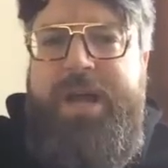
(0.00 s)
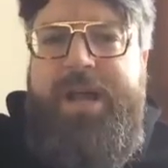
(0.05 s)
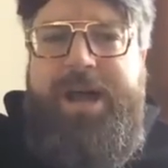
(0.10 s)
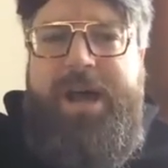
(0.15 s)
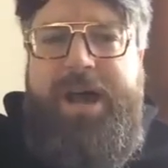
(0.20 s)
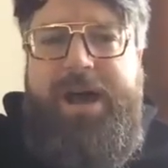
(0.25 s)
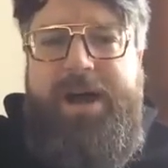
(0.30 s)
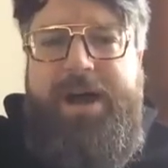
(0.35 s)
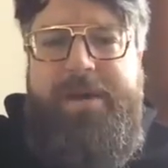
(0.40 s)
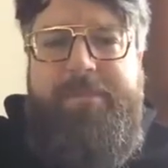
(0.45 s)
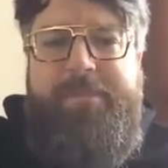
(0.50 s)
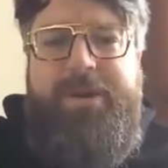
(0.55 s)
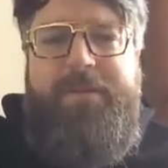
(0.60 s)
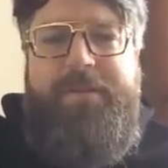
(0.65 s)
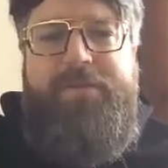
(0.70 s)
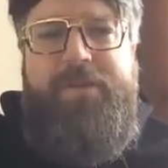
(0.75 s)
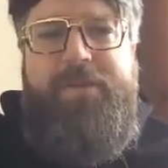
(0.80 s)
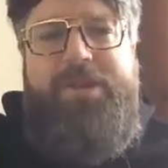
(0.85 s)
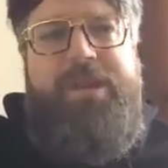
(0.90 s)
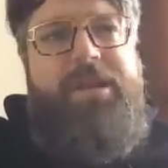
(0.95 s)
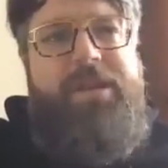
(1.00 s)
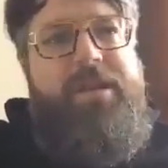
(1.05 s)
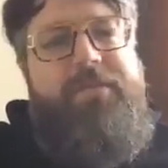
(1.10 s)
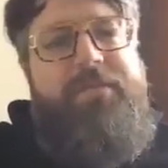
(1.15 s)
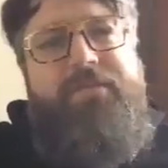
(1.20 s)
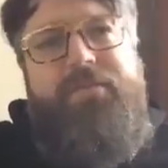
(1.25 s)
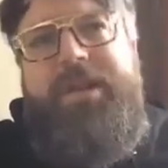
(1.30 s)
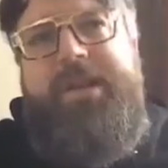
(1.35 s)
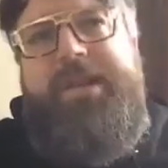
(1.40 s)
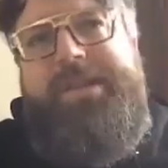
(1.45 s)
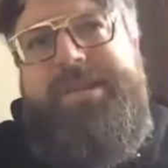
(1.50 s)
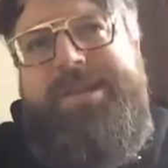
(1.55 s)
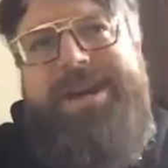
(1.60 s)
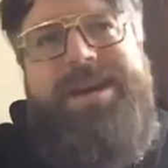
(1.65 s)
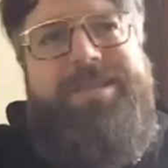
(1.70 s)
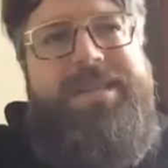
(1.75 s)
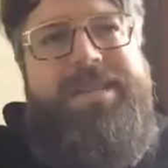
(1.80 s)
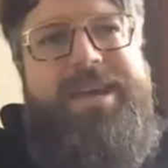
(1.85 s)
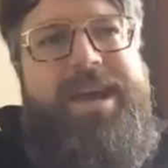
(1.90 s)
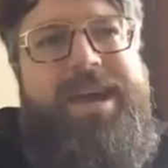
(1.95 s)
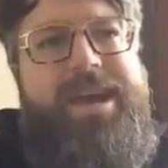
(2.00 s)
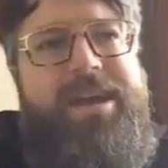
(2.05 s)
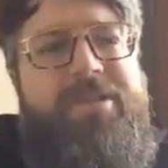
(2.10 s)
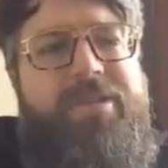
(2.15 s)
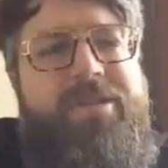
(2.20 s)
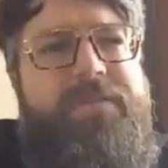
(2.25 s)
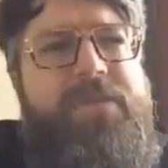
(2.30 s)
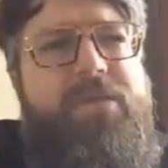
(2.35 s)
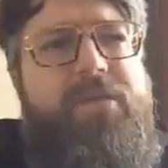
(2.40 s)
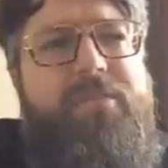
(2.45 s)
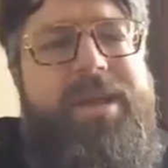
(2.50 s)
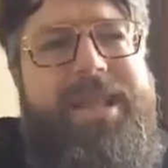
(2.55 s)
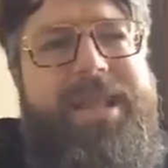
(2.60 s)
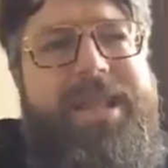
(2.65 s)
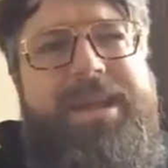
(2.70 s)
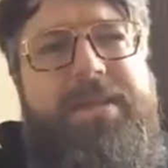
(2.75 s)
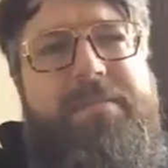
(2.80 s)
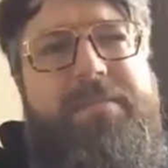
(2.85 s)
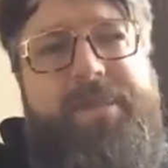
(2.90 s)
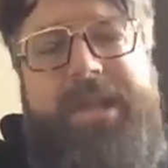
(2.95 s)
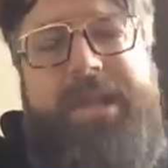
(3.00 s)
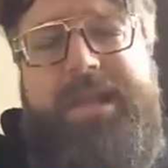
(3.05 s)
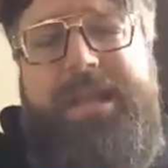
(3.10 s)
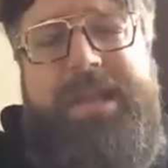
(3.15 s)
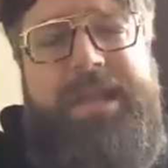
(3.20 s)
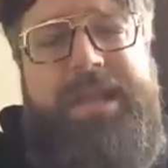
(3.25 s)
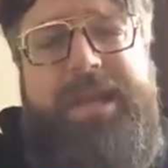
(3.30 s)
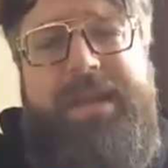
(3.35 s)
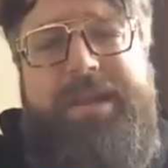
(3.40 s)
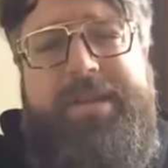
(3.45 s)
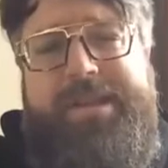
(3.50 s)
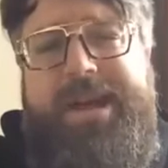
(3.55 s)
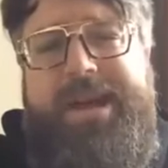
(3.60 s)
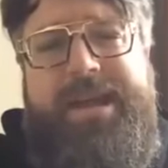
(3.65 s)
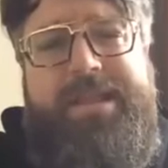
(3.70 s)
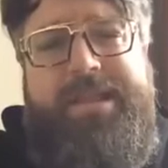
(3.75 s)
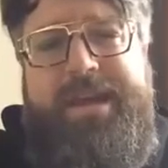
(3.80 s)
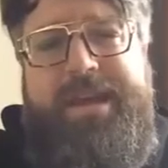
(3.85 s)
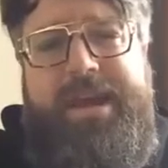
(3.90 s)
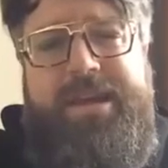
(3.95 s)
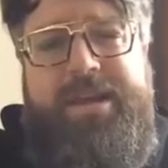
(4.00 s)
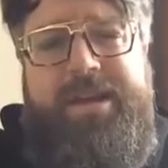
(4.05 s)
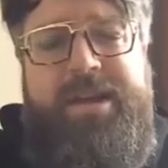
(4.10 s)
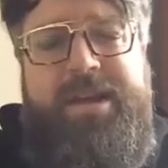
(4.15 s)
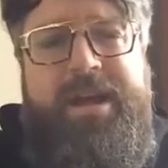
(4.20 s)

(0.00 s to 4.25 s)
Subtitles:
But if your delivery is not there, if your relatability is not there,